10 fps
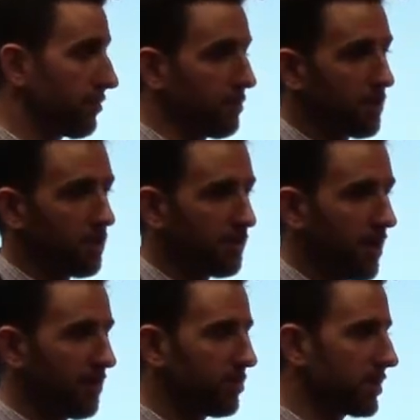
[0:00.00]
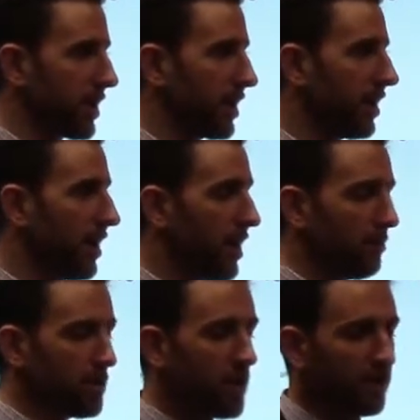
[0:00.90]
from 35%.
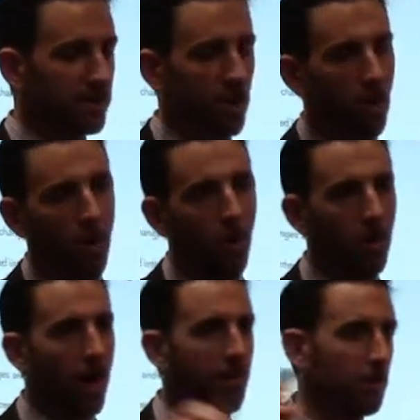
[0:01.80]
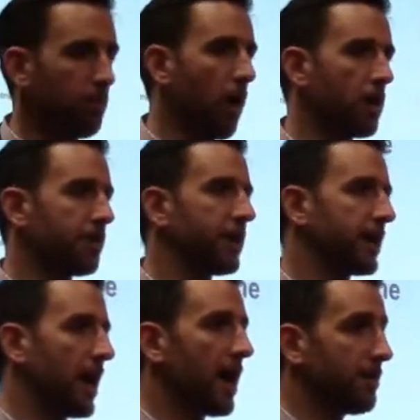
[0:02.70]
But you've got this whole other part of the
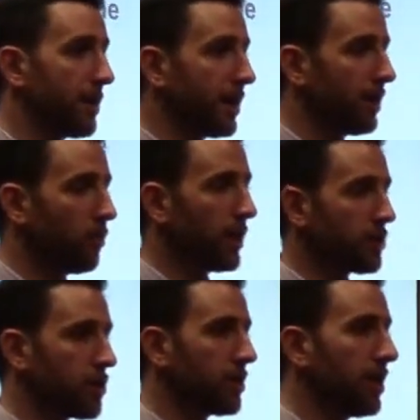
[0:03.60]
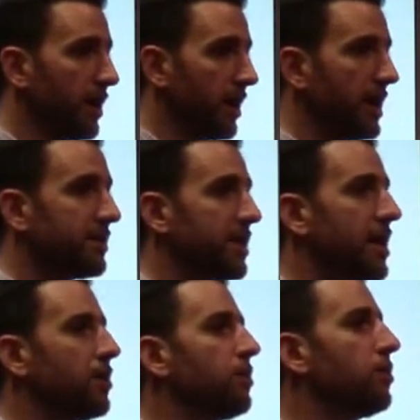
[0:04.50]
economy, which is
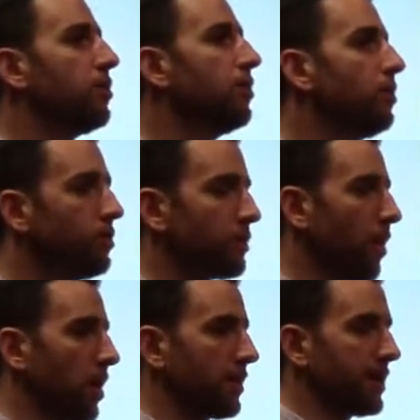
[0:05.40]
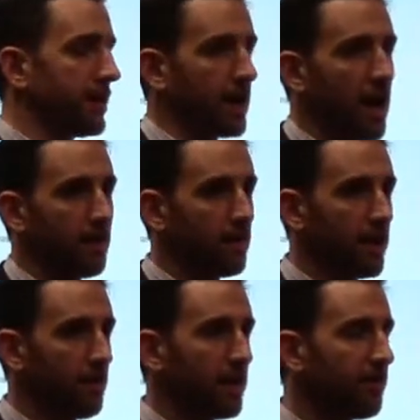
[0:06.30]
a huge part of the
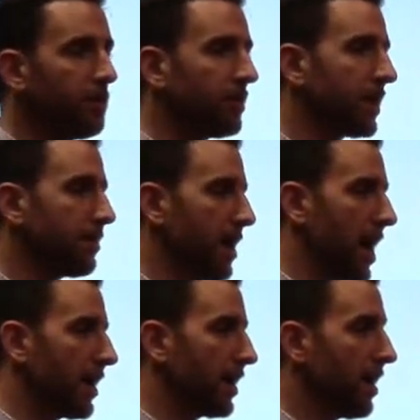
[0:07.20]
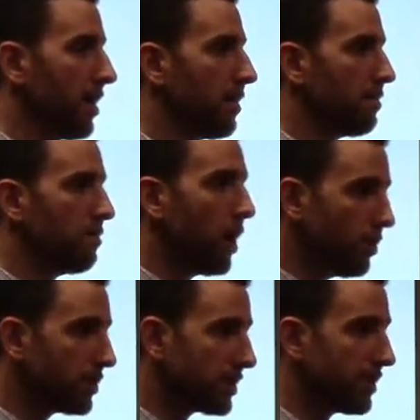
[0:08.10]
economy. I mean, if you think about it,
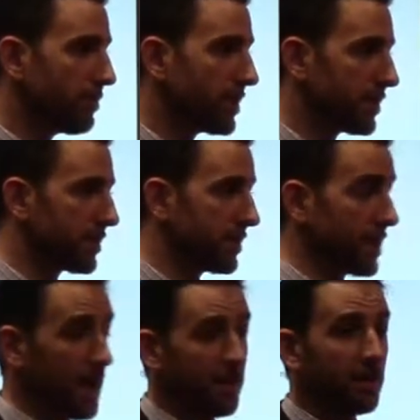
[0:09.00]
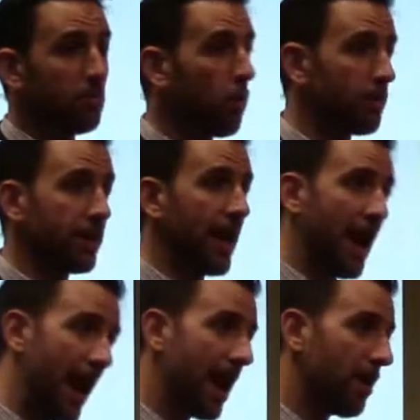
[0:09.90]
most of the businesses, I think more than
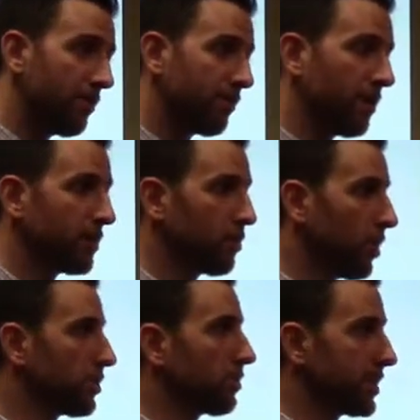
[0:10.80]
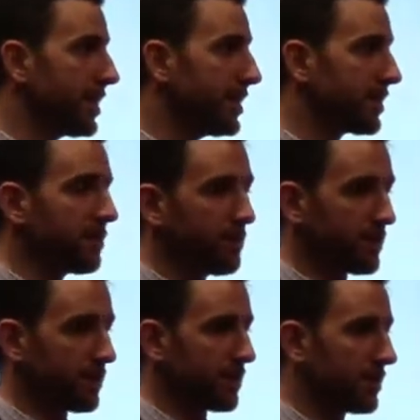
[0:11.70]
half of the gross receipts of the
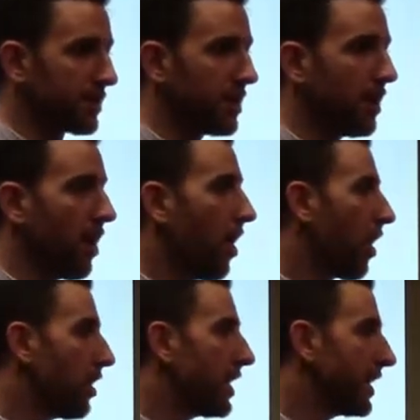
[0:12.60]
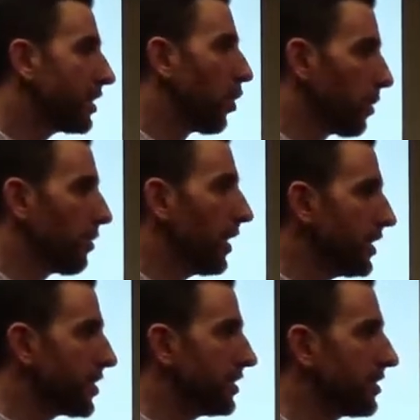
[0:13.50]
businesses aren't in
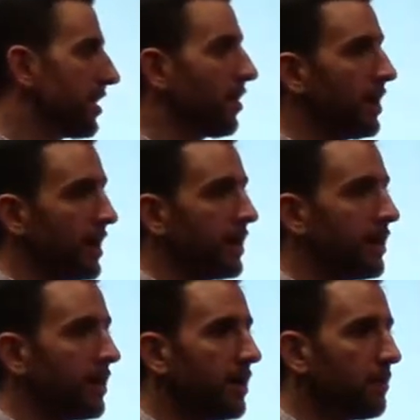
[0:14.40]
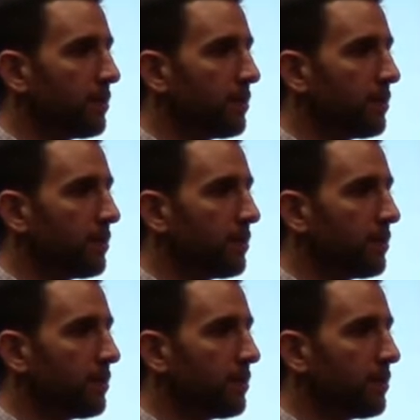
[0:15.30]
corporations. They're in